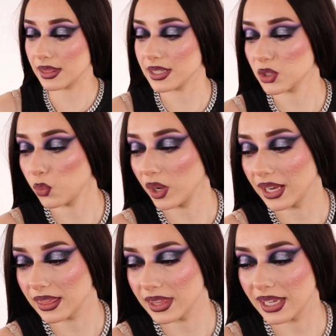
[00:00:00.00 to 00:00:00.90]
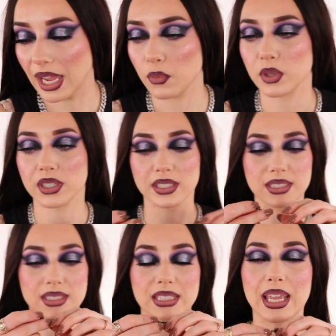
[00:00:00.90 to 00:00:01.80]
And this one, I think I would
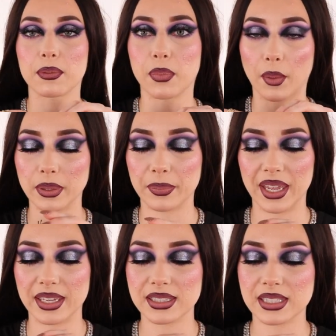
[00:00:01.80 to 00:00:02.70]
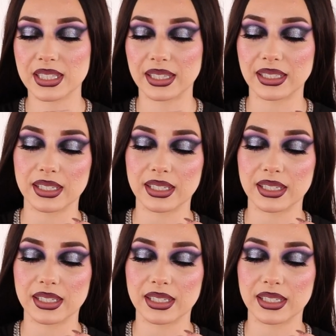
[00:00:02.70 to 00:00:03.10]
take bobby pins and